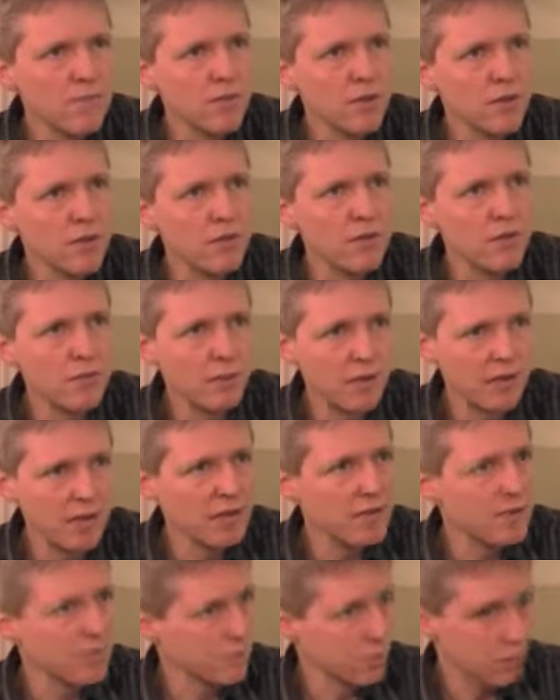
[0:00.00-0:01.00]
of the
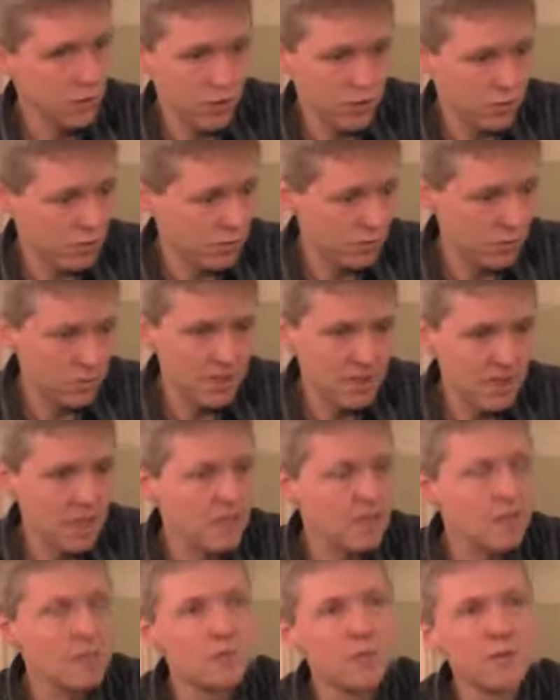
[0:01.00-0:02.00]
bass, which is always
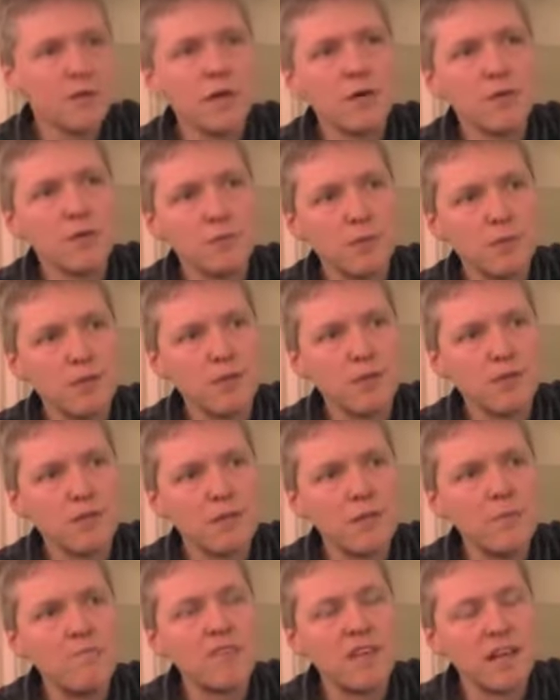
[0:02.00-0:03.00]
active with our speakers,
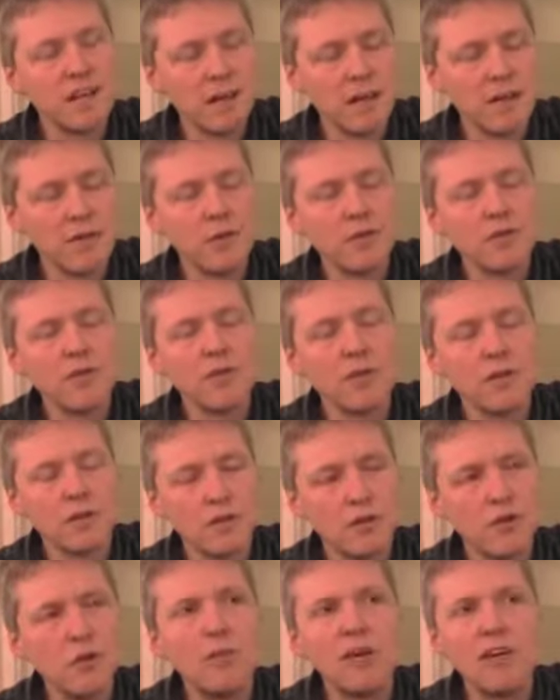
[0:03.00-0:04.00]
and are using
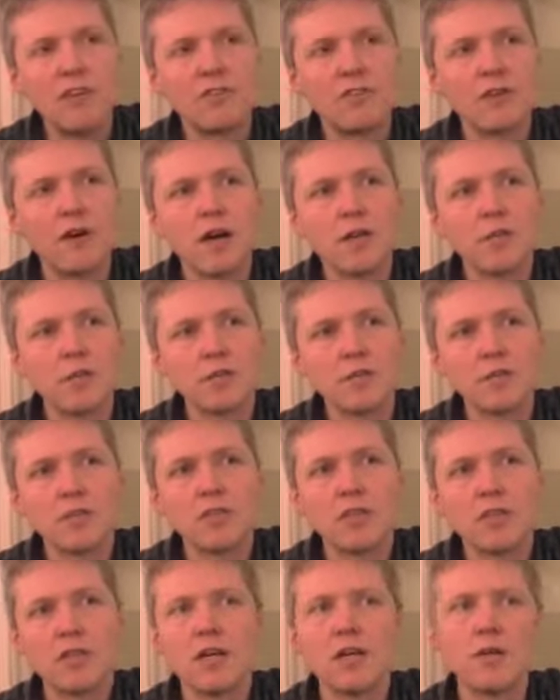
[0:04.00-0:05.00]
new bass drivers
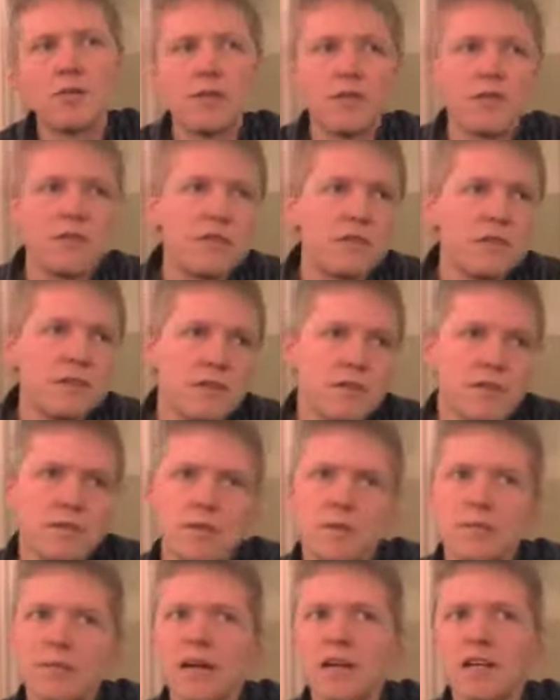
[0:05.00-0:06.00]
which are now with
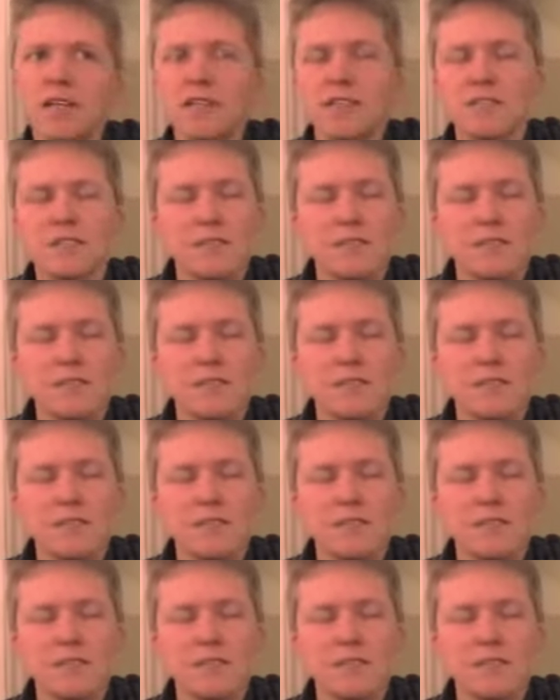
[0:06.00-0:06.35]
neodymium magnets.